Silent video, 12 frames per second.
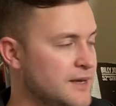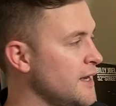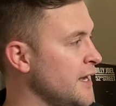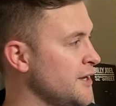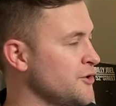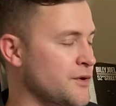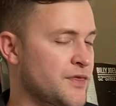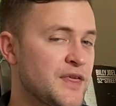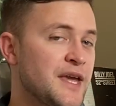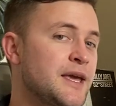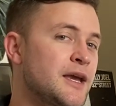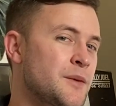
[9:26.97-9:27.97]
and you're
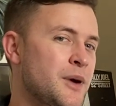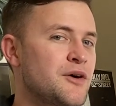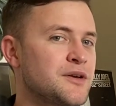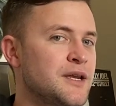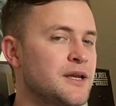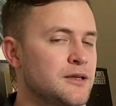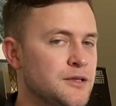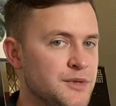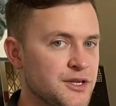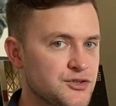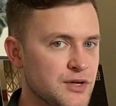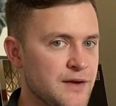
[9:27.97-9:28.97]
thinking about getting a
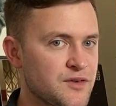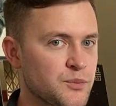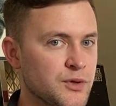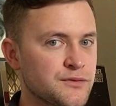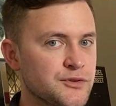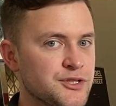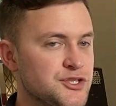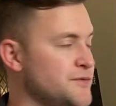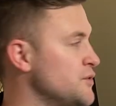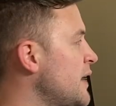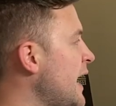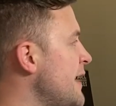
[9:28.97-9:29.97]
limited driving privilege, if
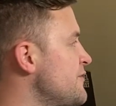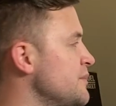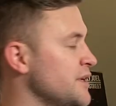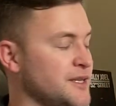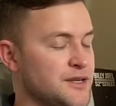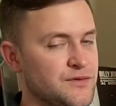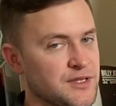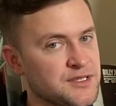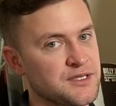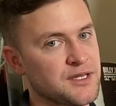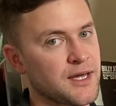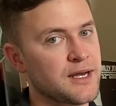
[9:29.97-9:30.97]
you haven't been
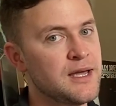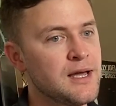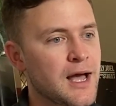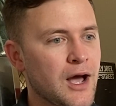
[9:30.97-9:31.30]
convicted yet,